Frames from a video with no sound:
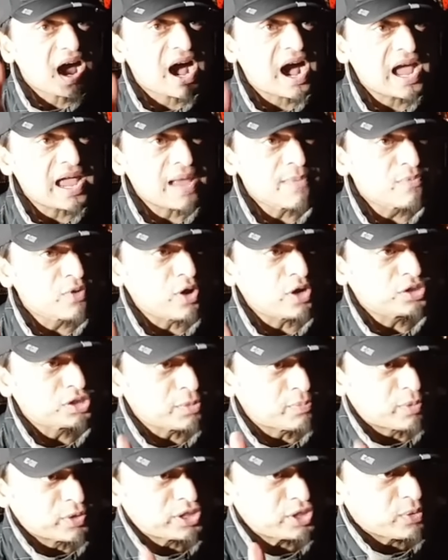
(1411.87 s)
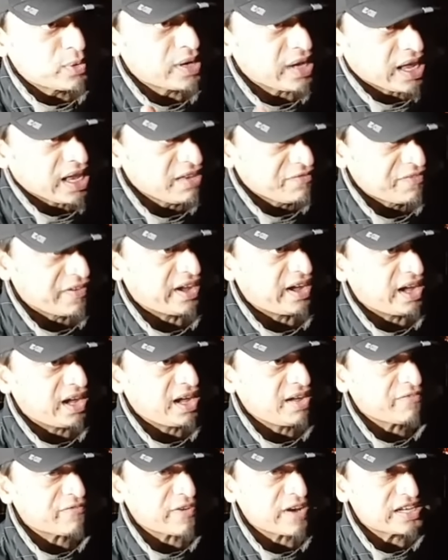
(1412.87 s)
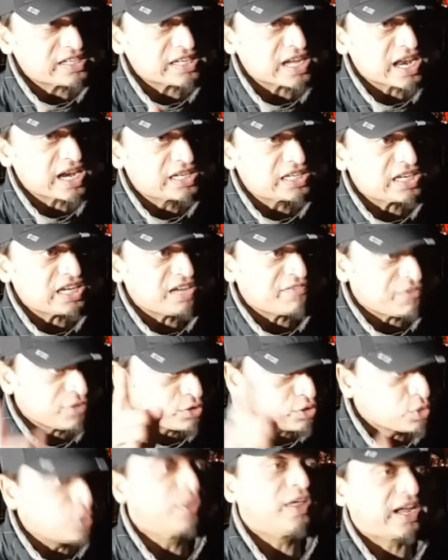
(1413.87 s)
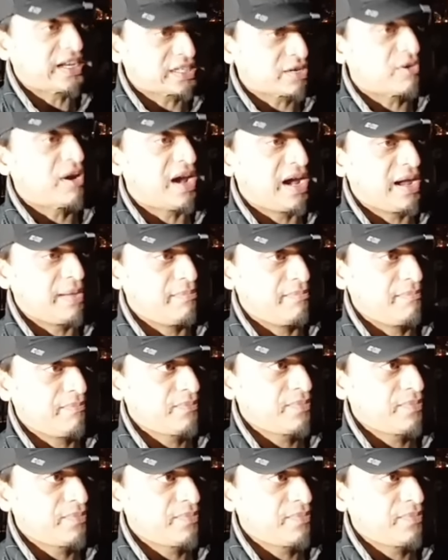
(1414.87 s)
I am going to put you in hellfire for eternity if you do that crime,